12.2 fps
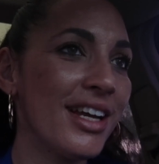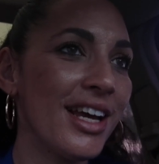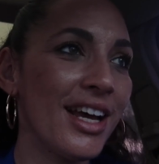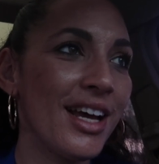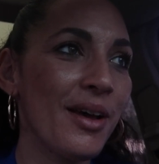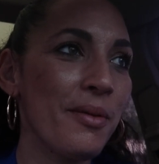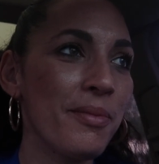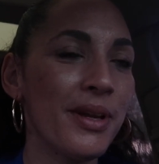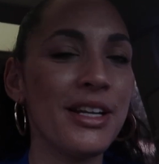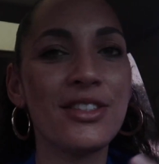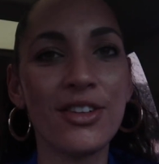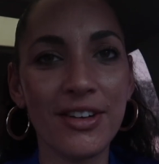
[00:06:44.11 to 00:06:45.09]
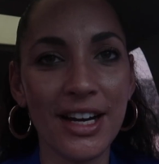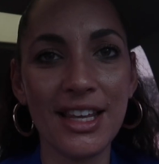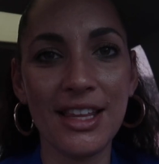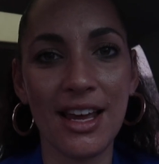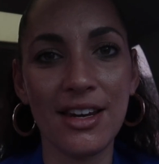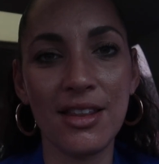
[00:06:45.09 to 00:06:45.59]
Um, but it's already
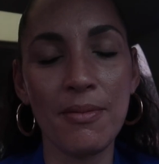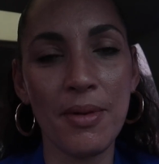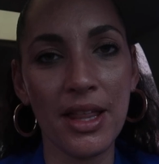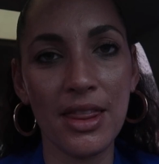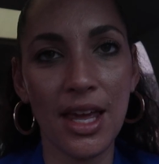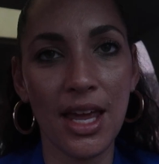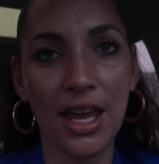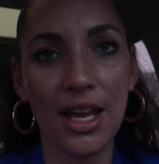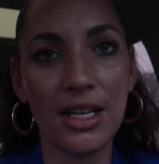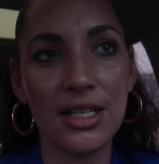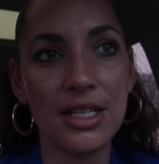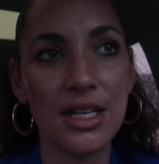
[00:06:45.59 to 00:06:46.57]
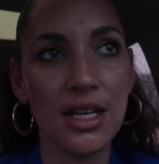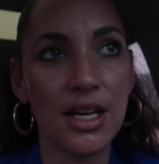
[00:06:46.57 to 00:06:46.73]
the end of the month and